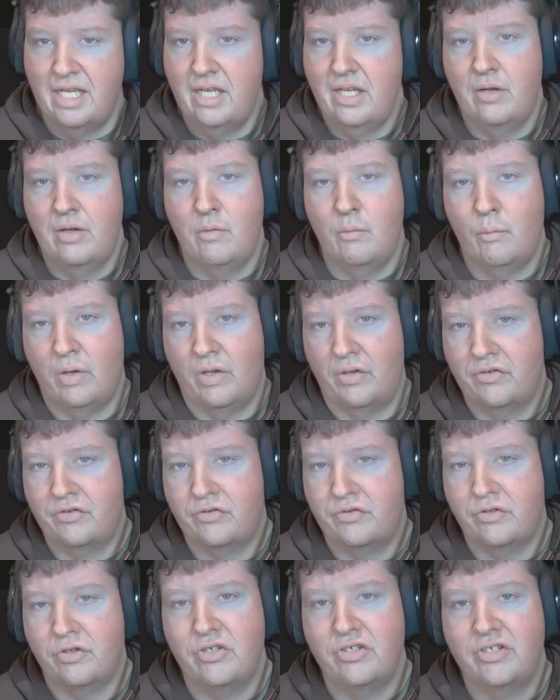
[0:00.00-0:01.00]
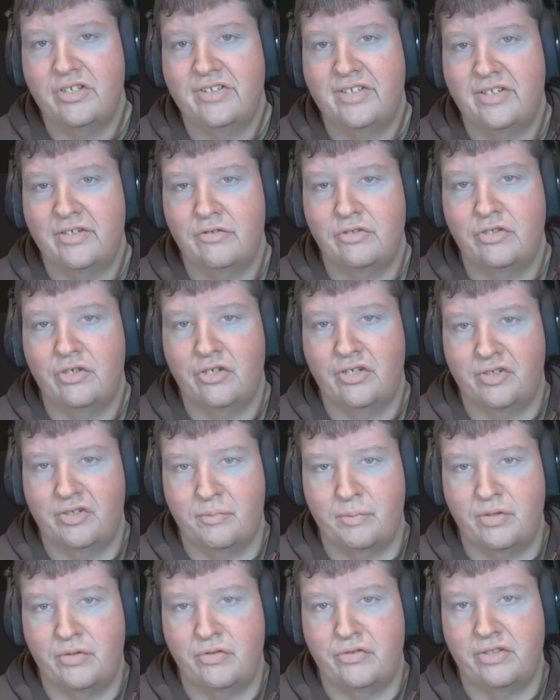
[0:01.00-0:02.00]
while strong single-target
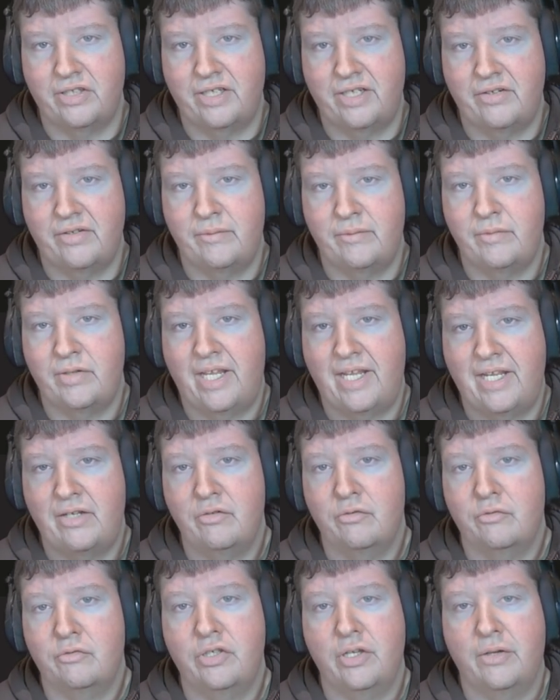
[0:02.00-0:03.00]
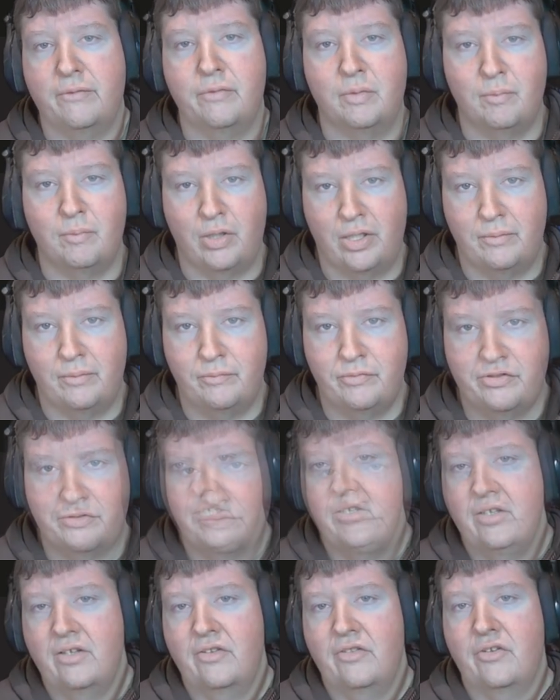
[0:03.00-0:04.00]
spells allow them to handle tougher mobs.
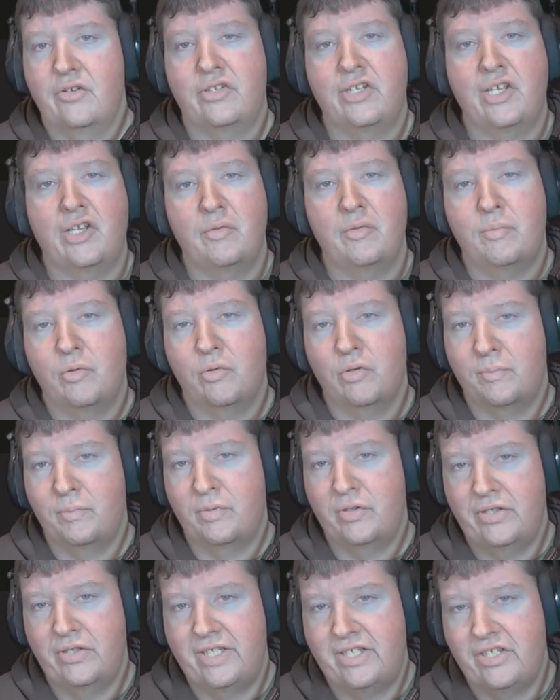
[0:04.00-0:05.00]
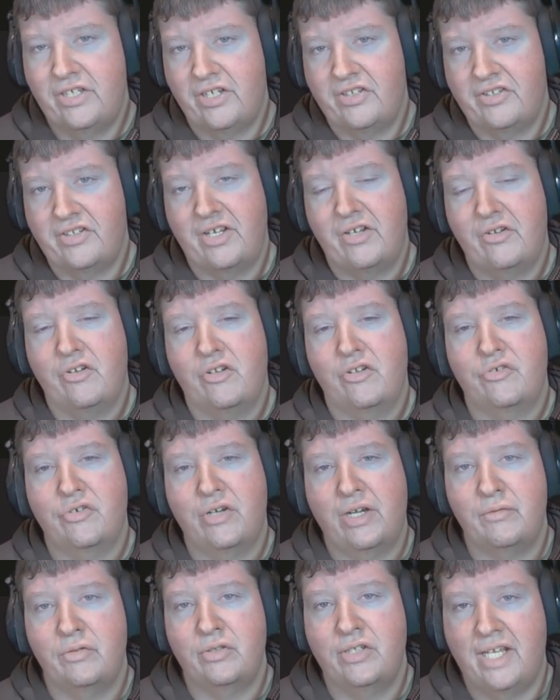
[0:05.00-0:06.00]
Their teleport ability cuts down on
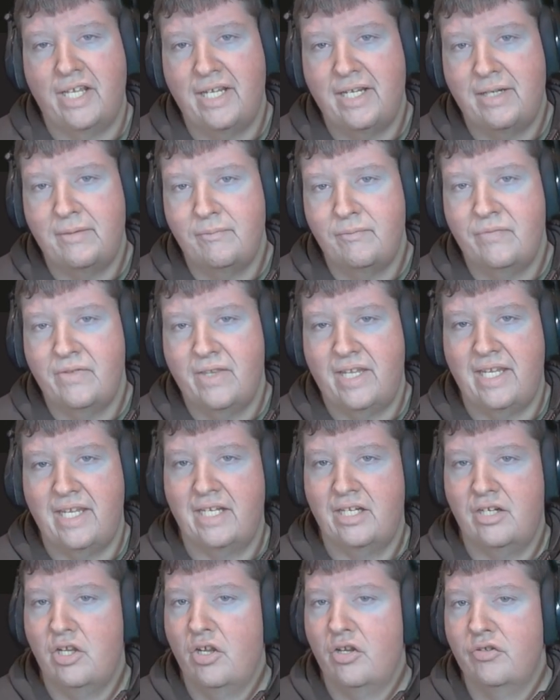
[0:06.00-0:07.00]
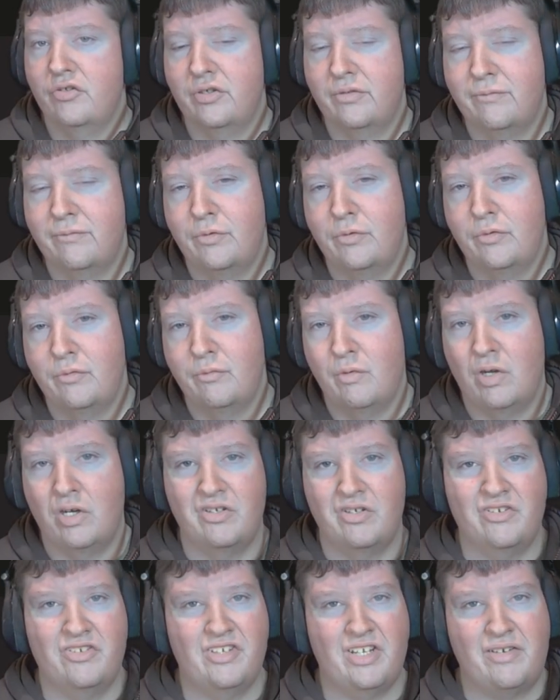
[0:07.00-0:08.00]
travel time, and conjuring food and
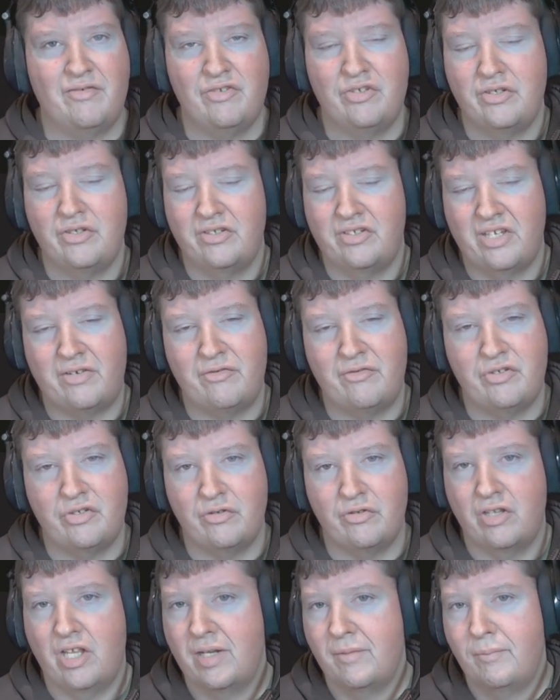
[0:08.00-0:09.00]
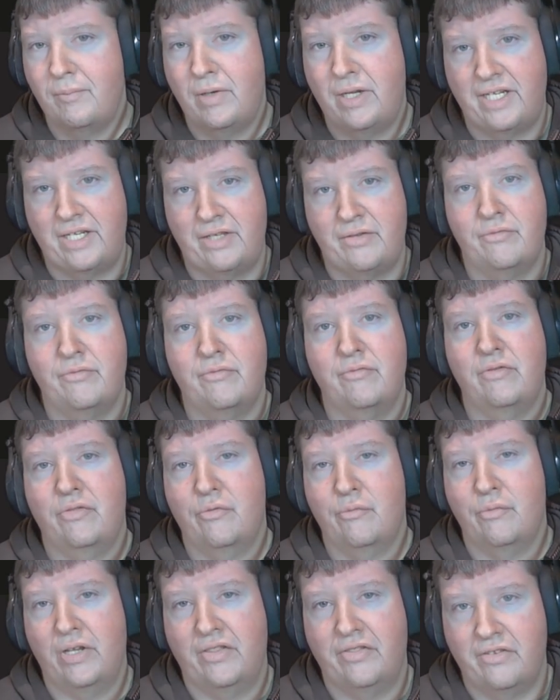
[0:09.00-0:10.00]
water saves you a lot of money
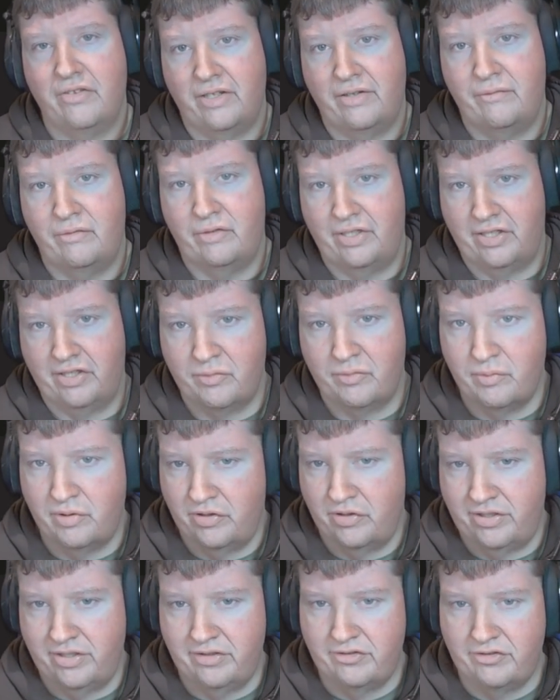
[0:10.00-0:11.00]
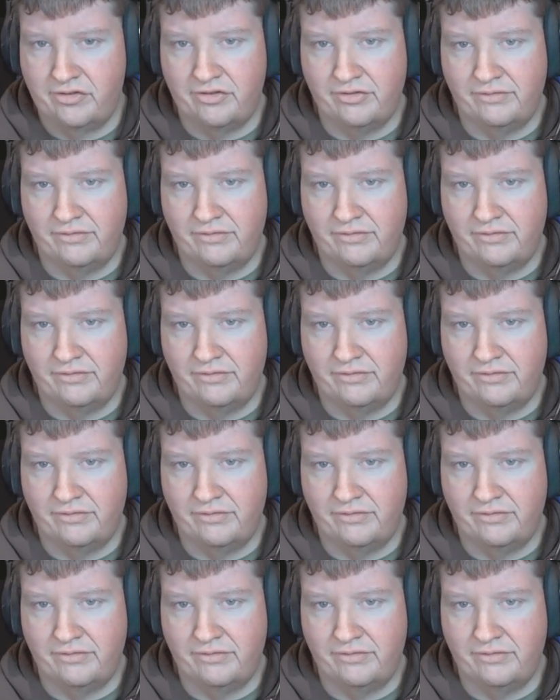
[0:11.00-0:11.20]
throughout the leveling experience.